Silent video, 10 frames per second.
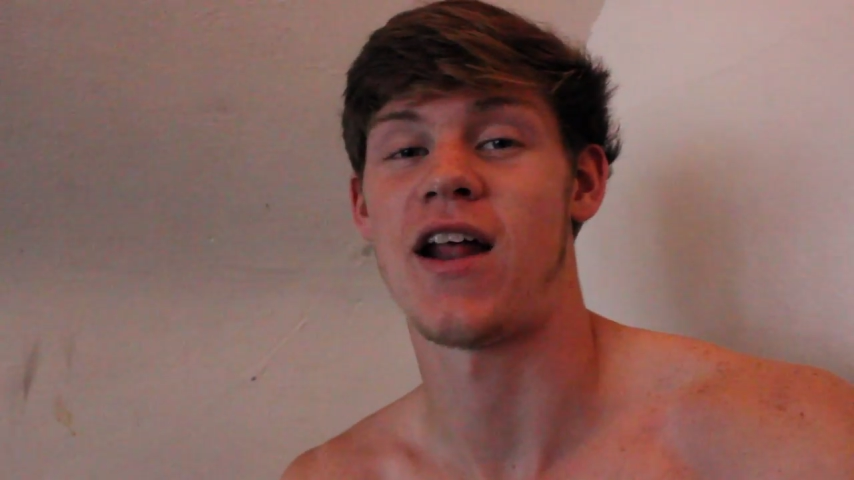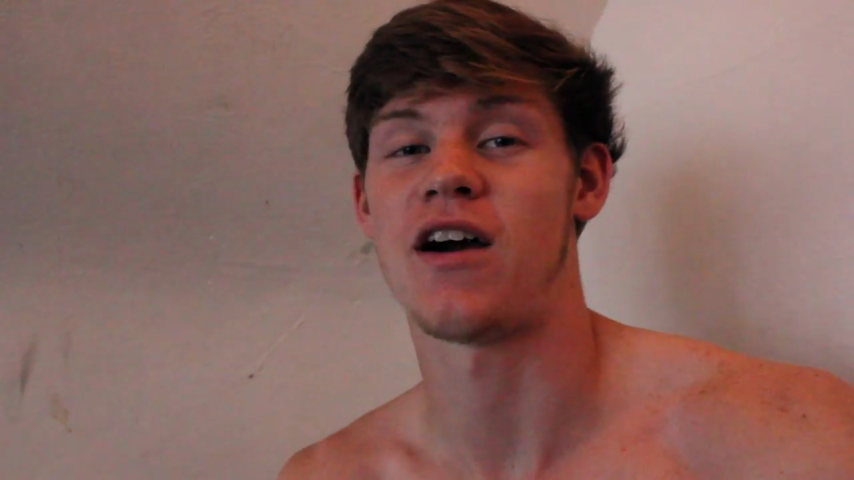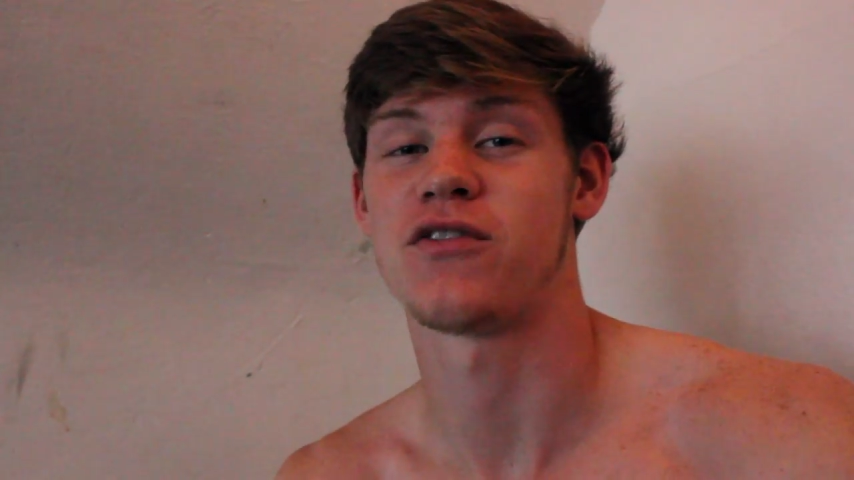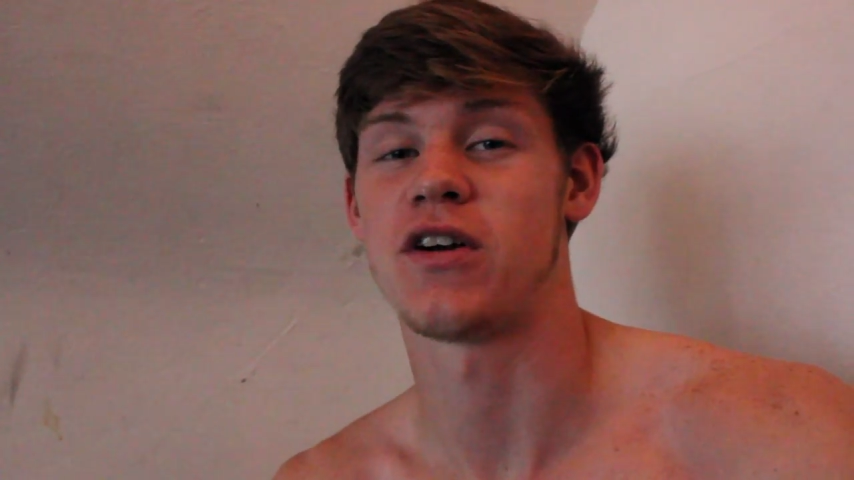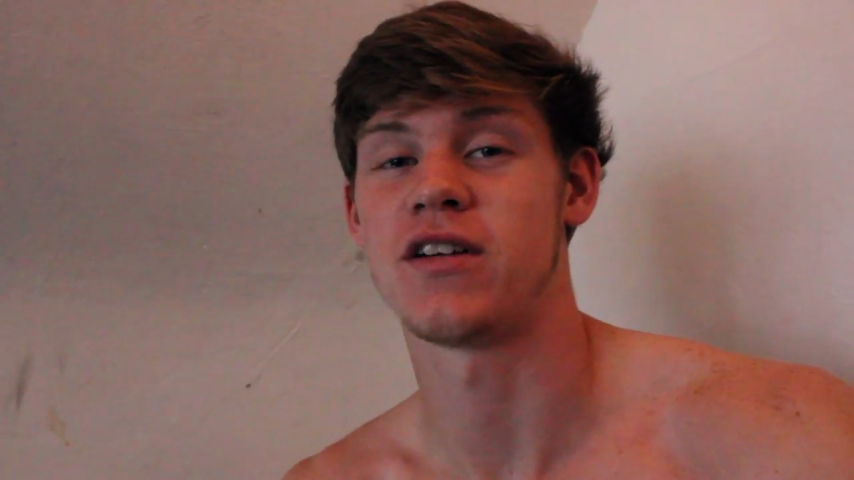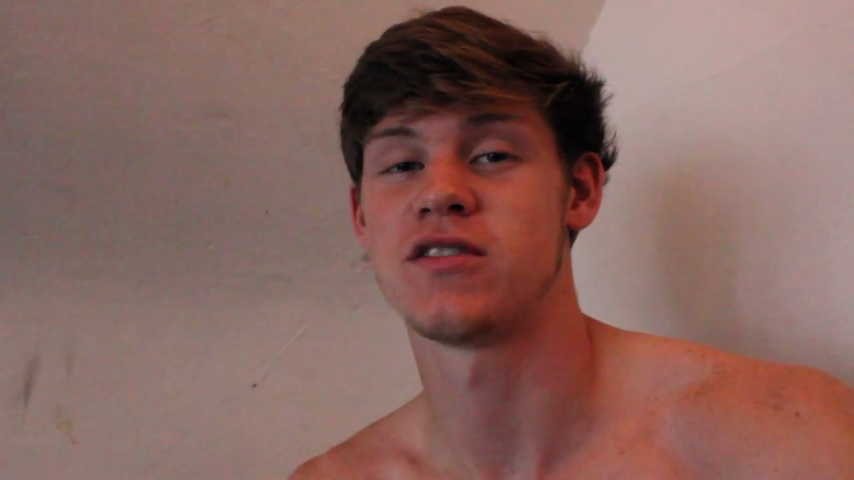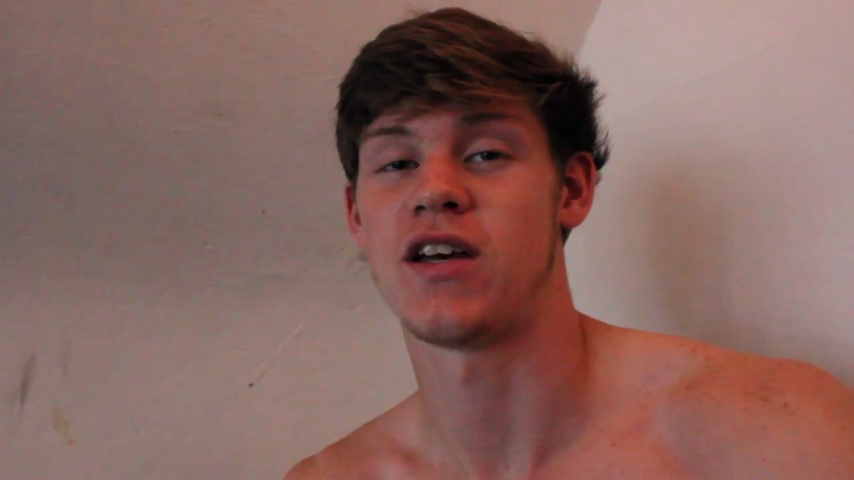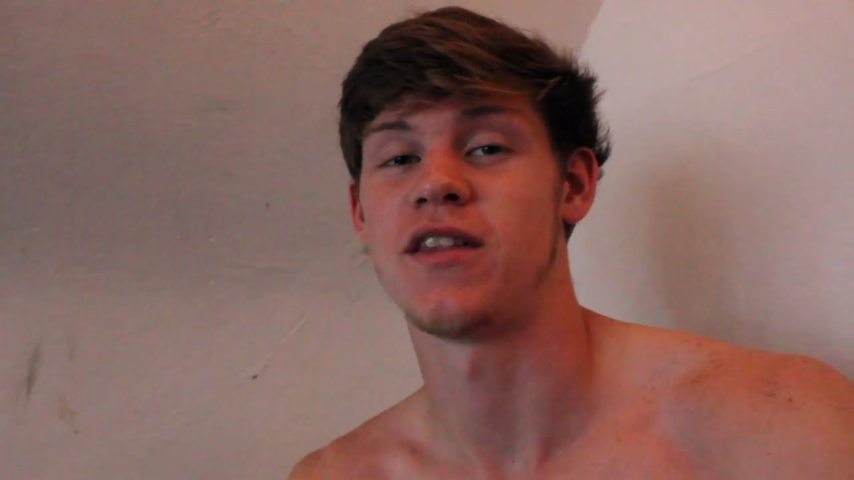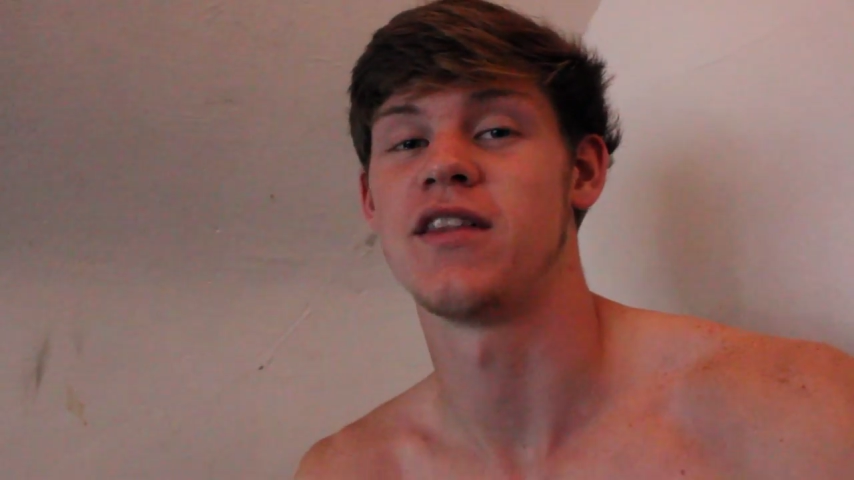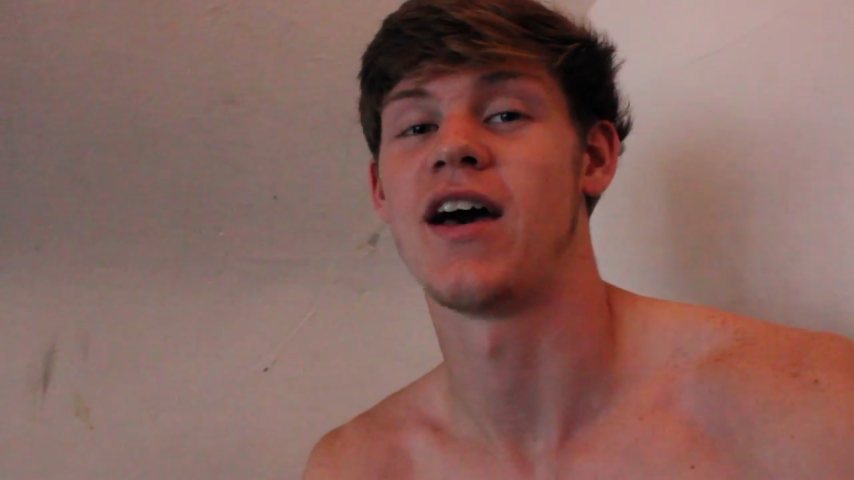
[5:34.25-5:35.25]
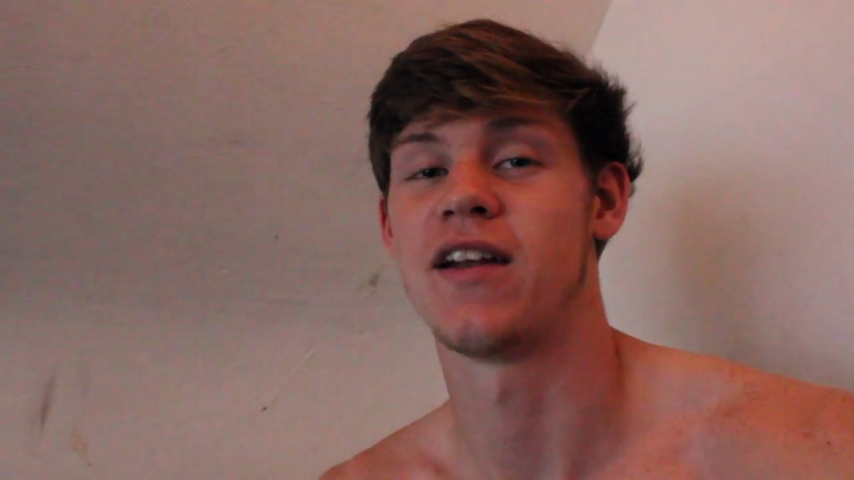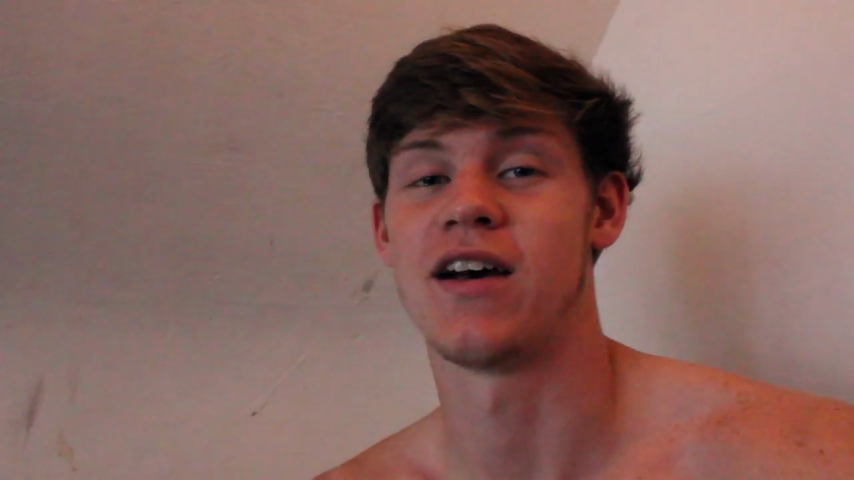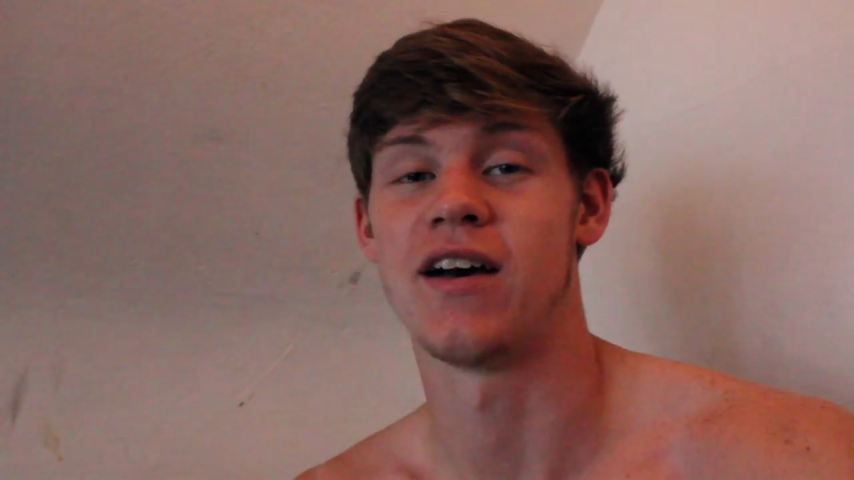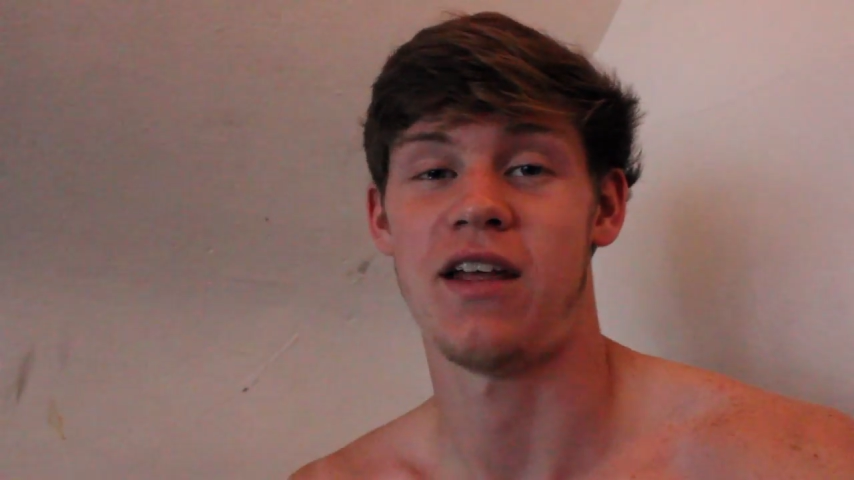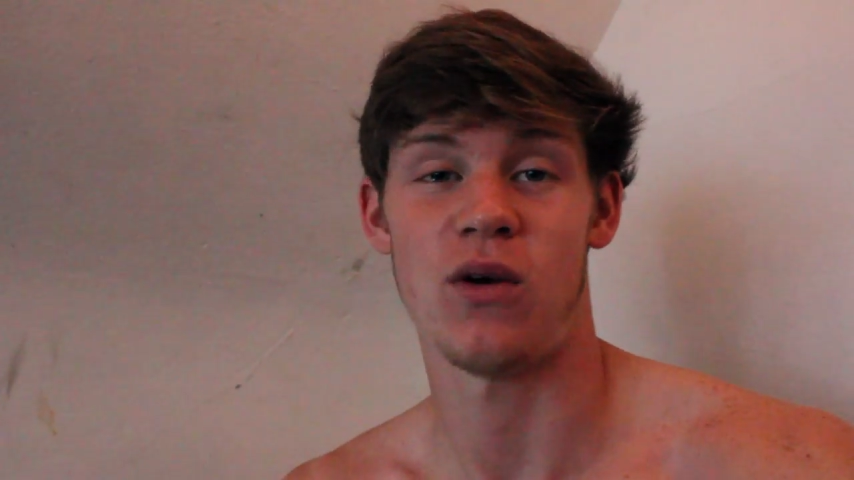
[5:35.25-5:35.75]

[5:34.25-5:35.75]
after I said that uh,